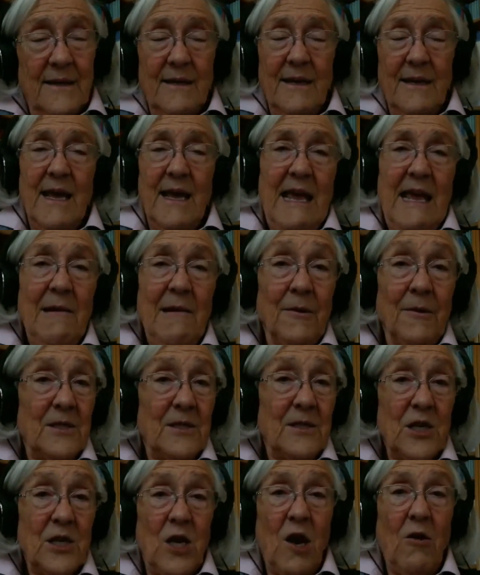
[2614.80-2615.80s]
able to
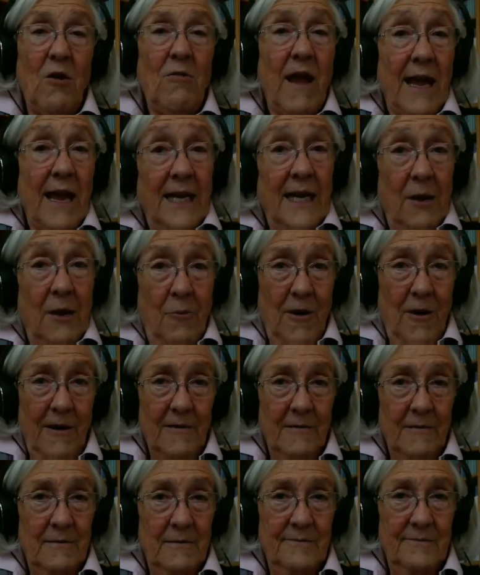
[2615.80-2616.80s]
go anywhere
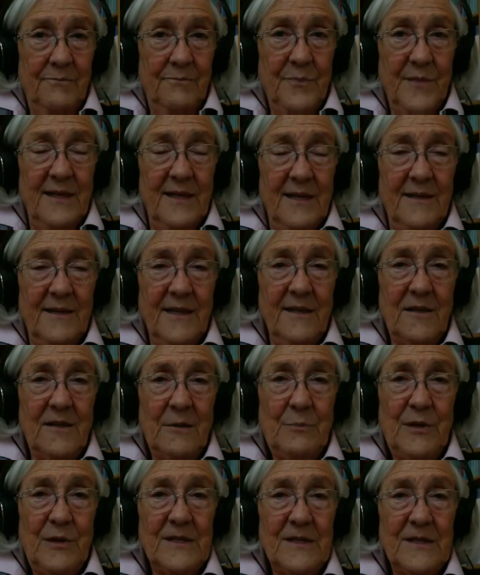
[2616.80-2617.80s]
in the
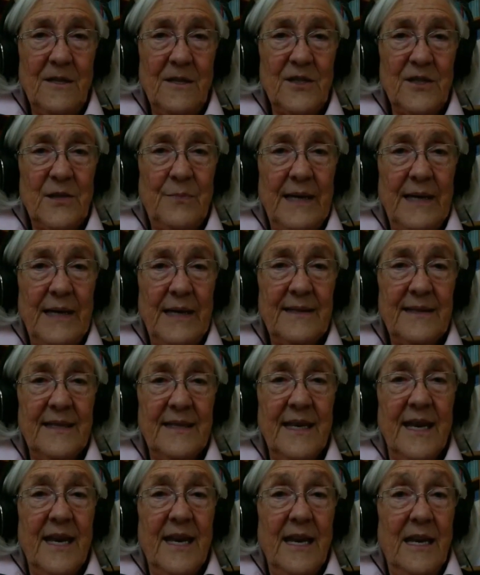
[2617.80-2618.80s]
interpersonal space
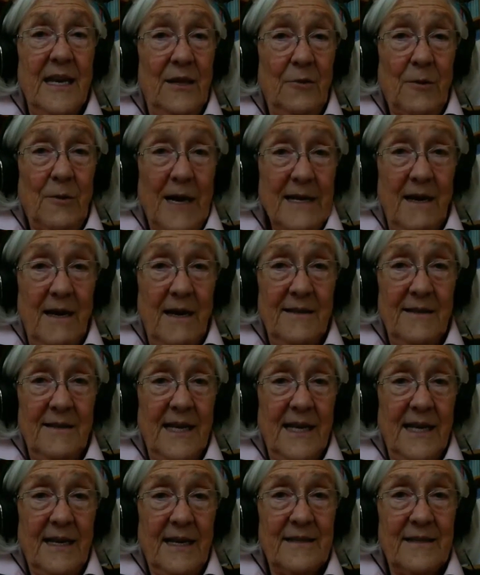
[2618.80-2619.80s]
in the right
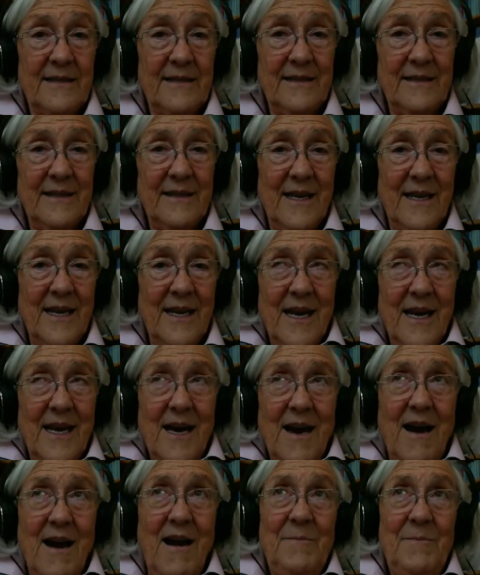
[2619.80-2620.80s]
context.
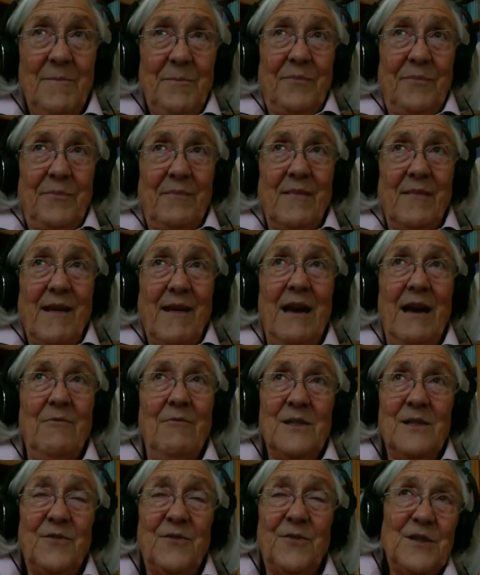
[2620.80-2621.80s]
I was
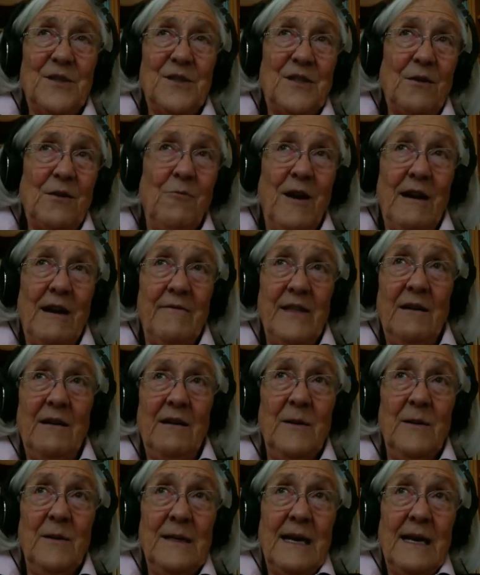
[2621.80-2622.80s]
first aware of that
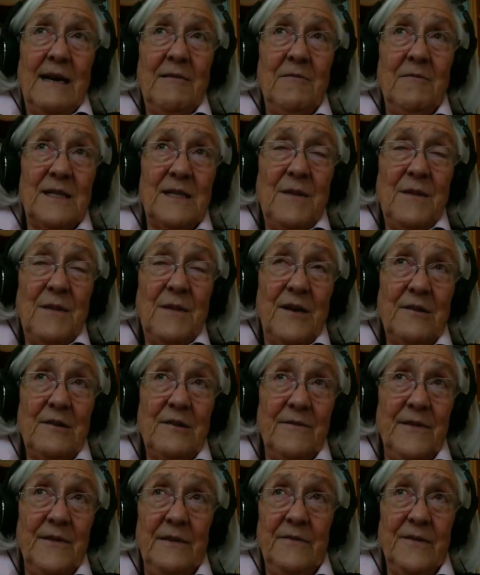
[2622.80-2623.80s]
when I was the mother of
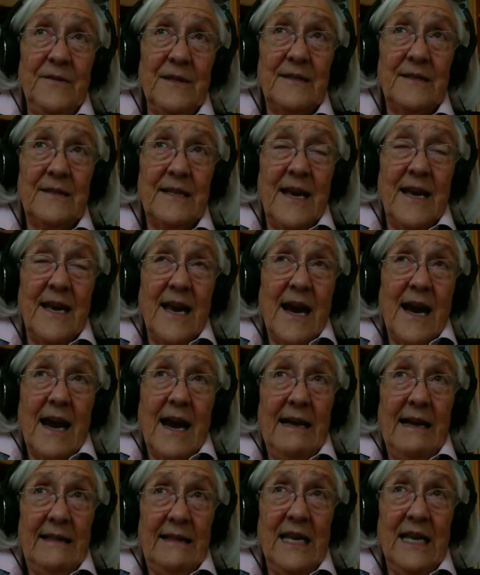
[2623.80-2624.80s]
infants. I
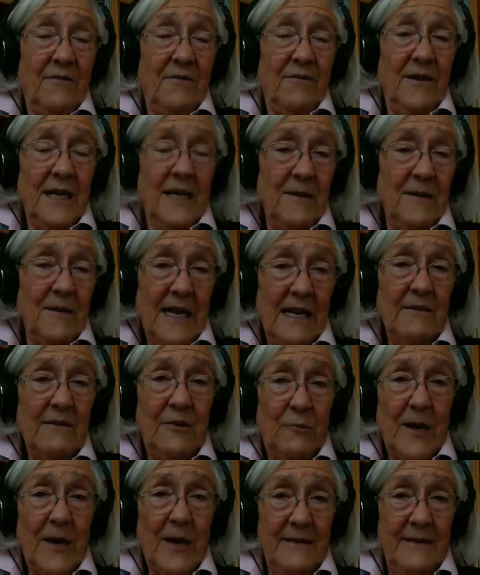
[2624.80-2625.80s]
think if anyone had
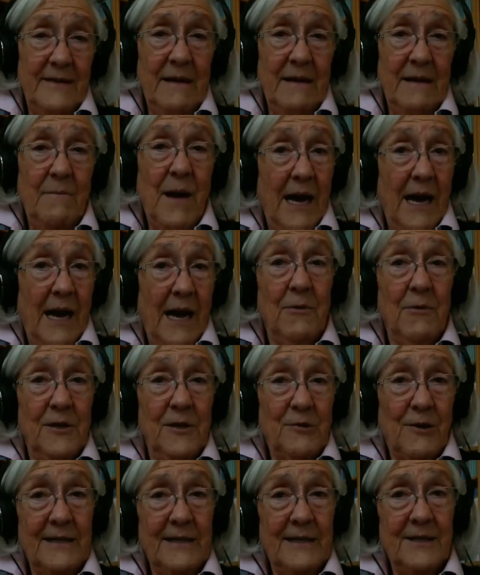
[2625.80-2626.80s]
threatened them, I would
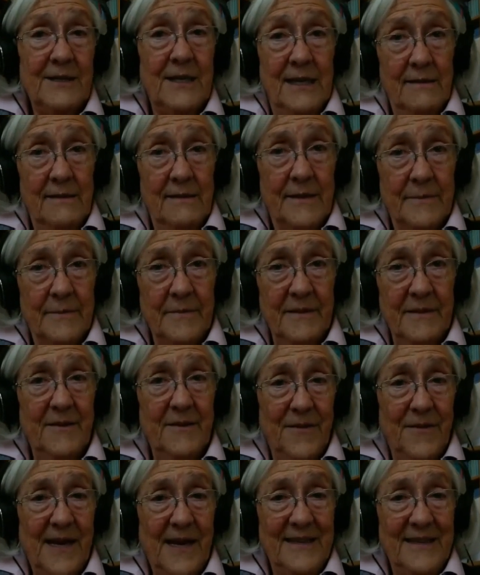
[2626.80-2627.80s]
try to kill them if
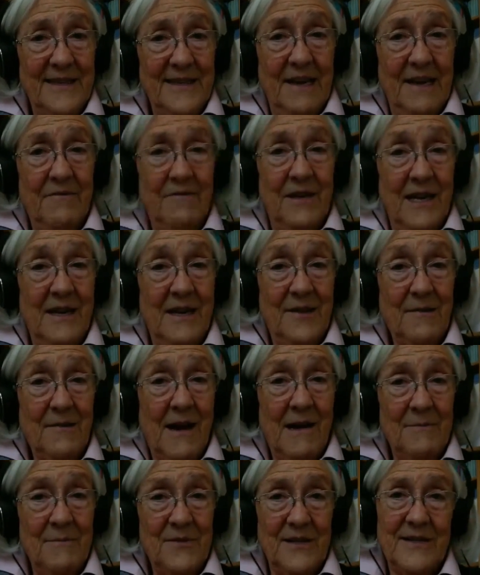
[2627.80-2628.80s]
I didn't have any other
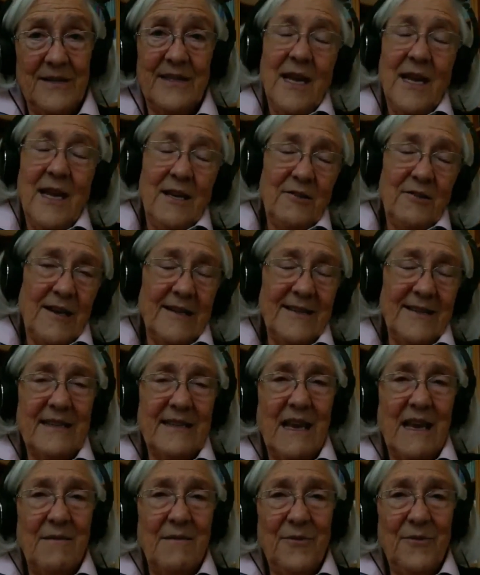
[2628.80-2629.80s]
options. Try to
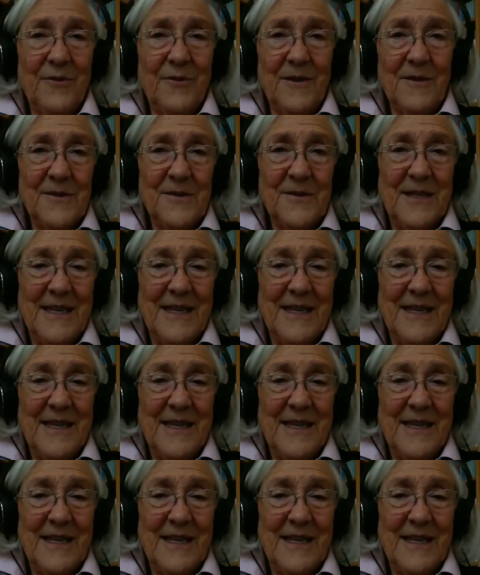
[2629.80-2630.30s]
escape first.